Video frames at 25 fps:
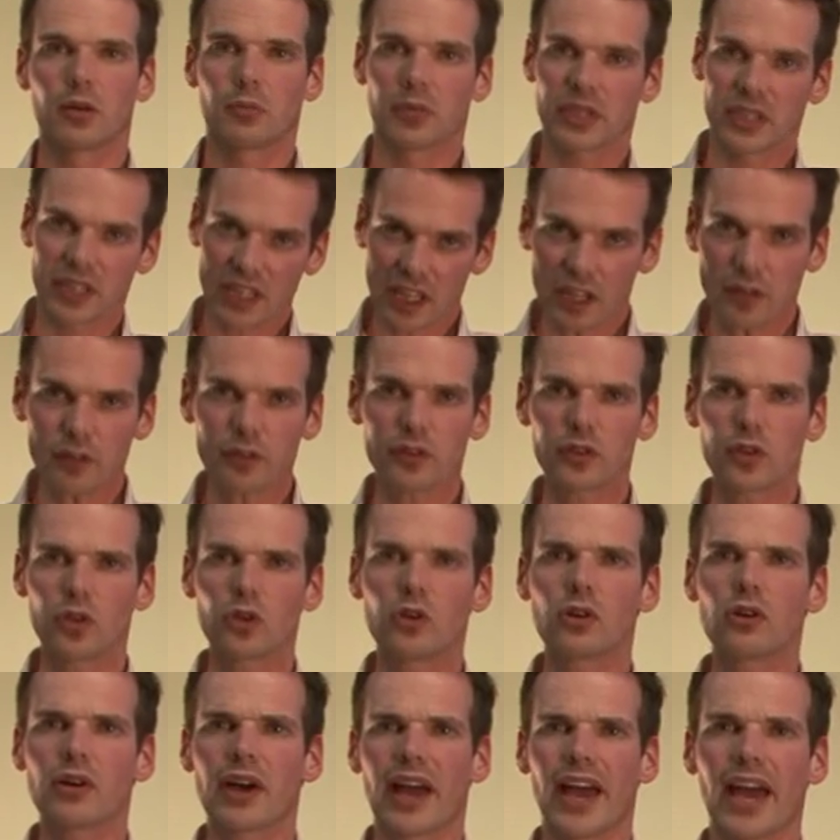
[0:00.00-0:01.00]
But if
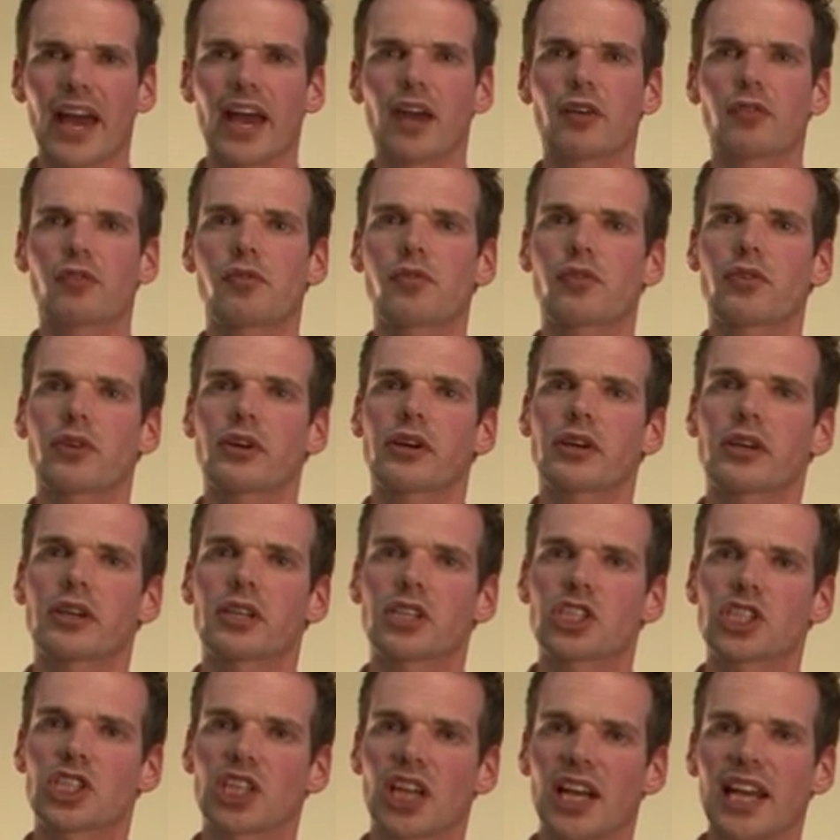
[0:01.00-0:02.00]
you have
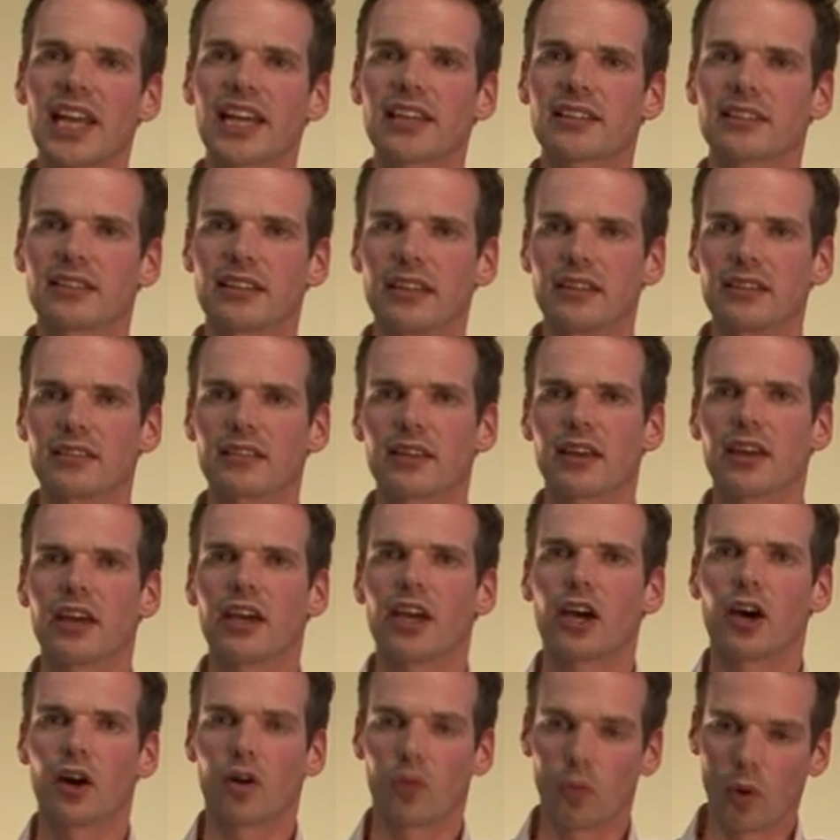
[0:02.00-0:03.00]
selected
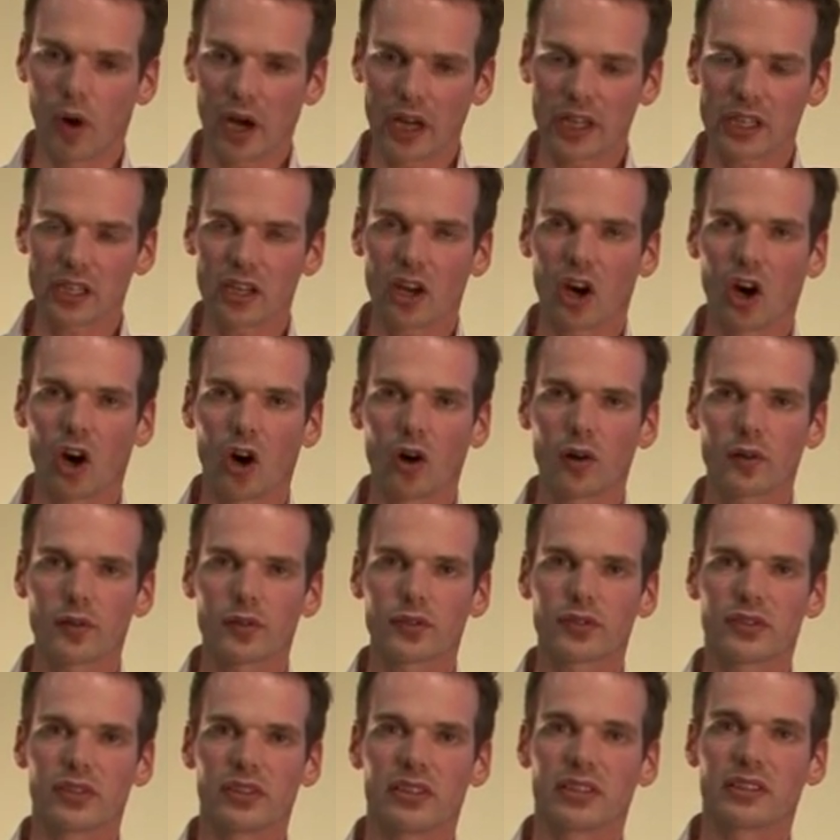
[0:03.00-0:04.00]
one
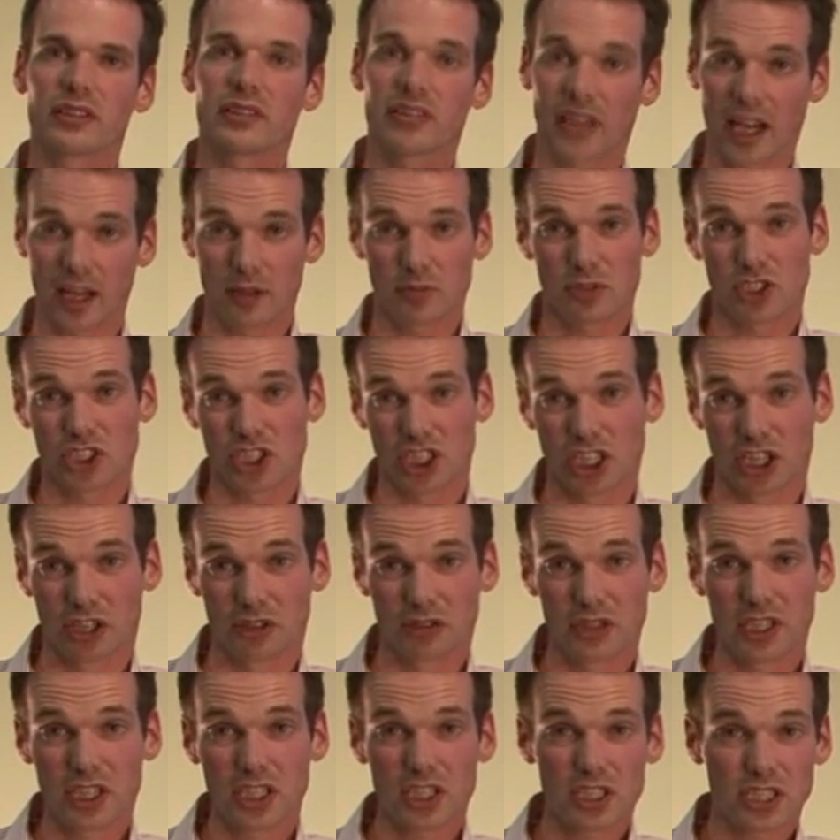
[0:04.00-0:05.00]
of the time
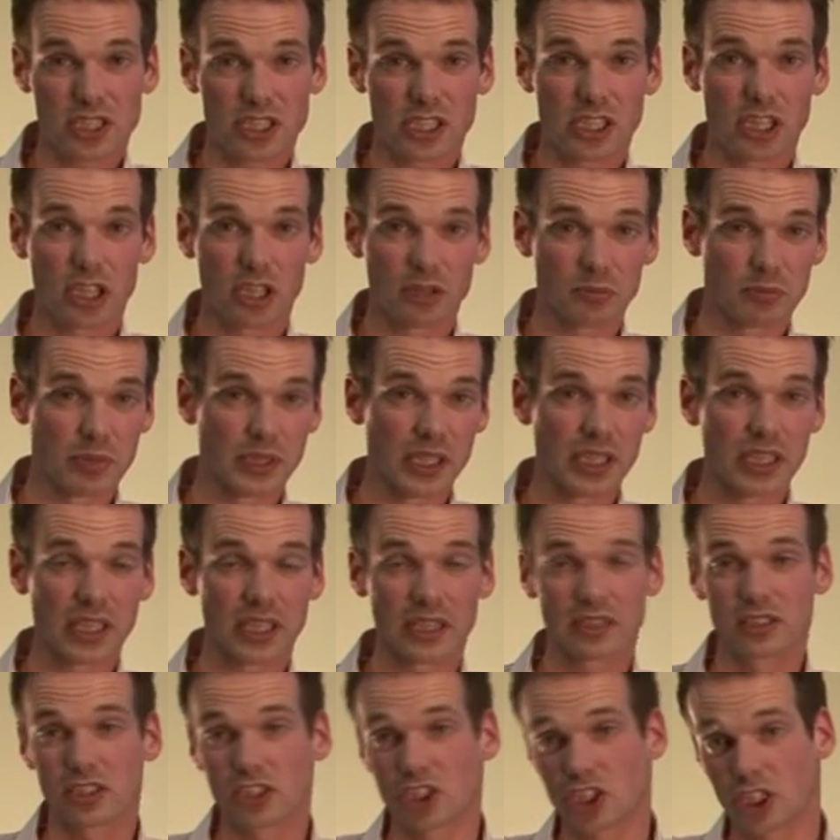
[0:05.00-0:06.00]
series, being
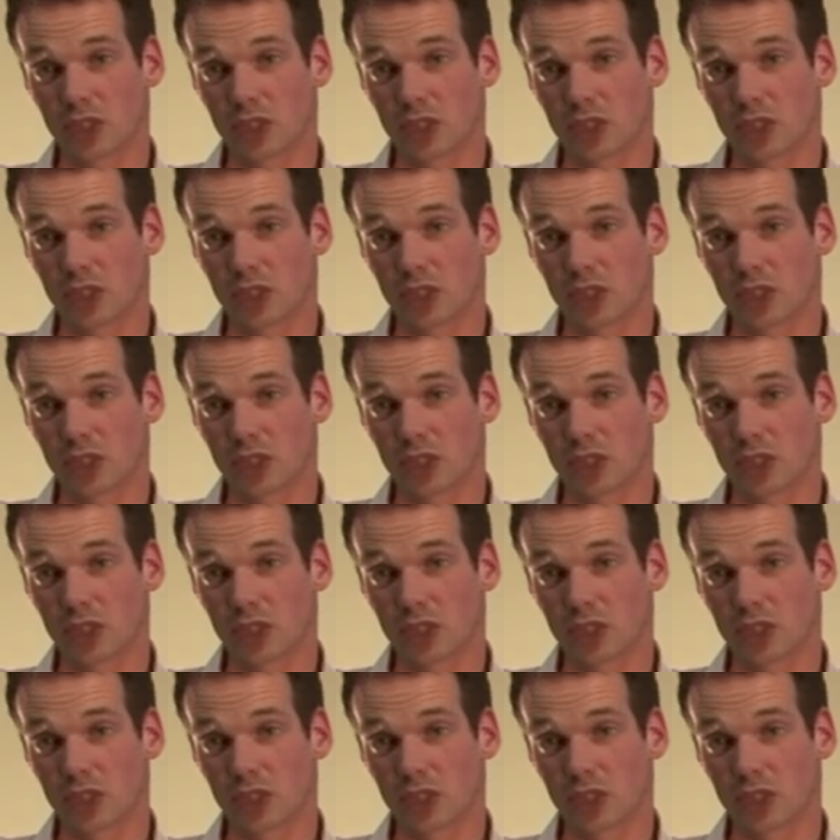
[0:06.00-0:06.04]
it the